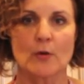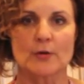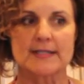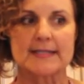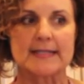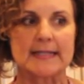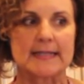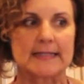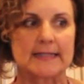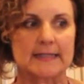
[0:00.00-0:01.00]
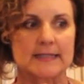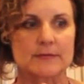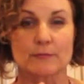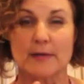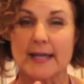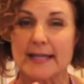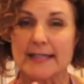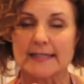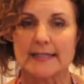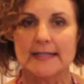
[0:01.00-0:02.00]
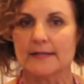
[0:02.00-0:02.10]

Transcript: or skin that gets red,